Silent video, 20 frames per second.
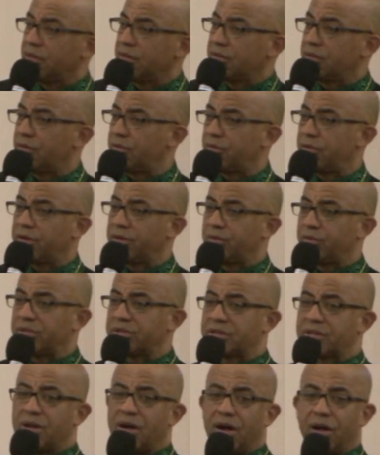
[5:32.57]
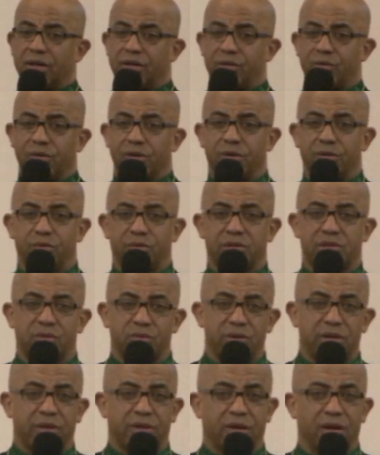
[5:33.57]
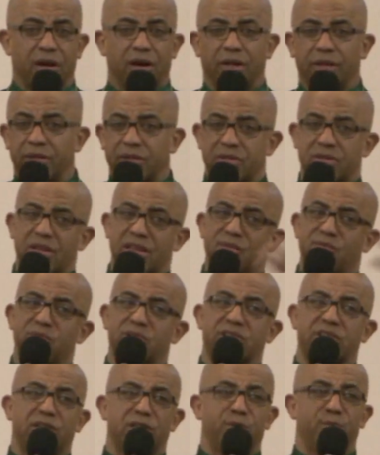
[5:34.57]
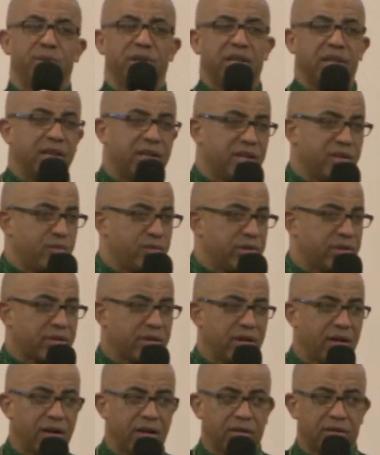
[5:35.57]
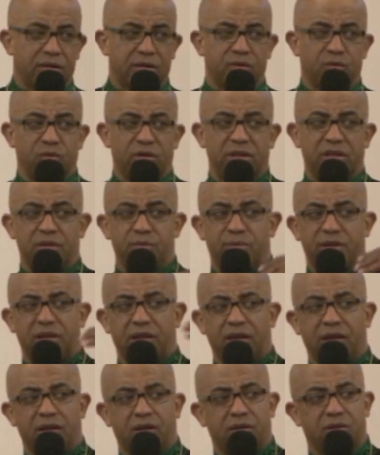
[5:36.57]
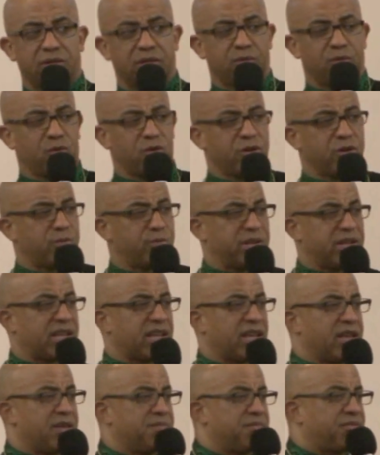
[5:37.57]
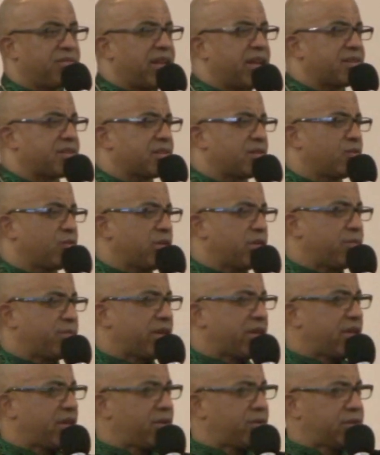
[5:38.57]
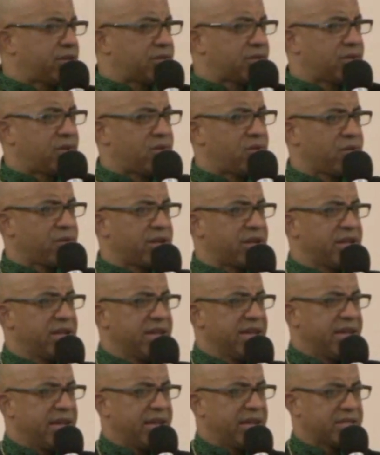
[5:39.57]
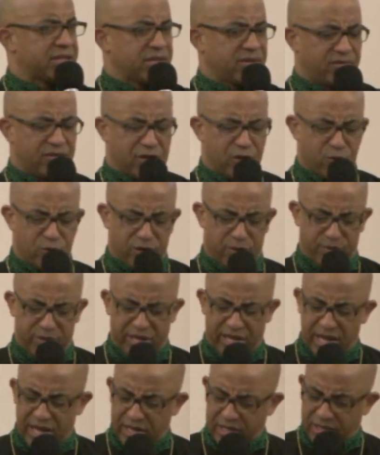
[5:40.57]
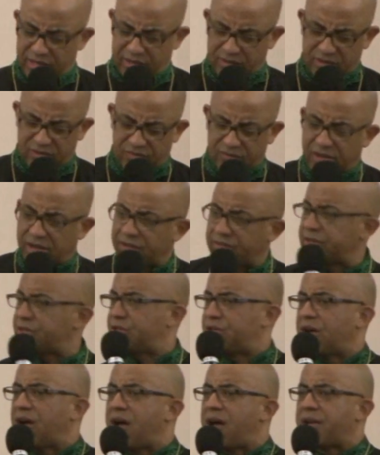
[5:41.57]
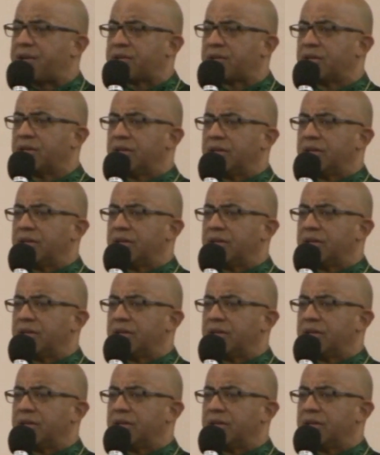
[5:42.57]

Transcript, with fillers: The Word was God. The Word was with God. The same was in the beginning with God. And we beheld, the Word became flesh, and we beheld His glory as of the only begotten of the Father. John